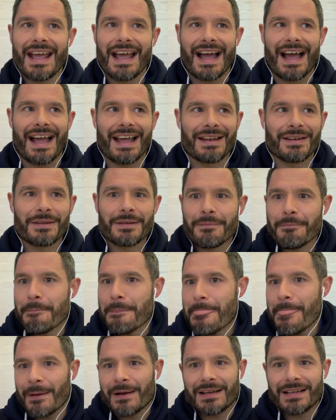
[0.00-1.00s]
And
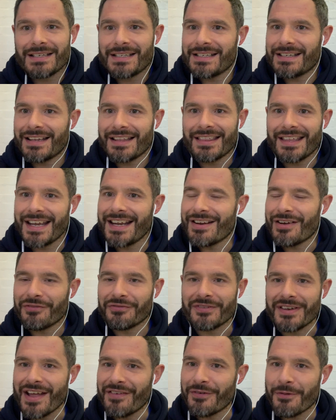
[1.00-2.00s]
this is the thing
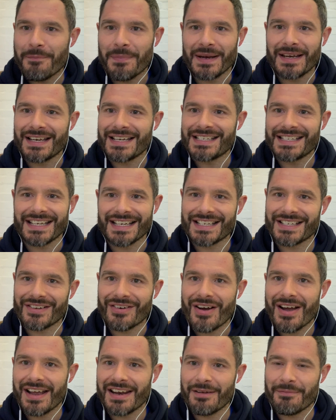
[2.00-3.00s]
I've never been this
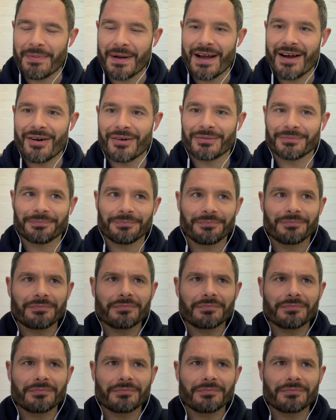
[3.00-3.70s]
excited about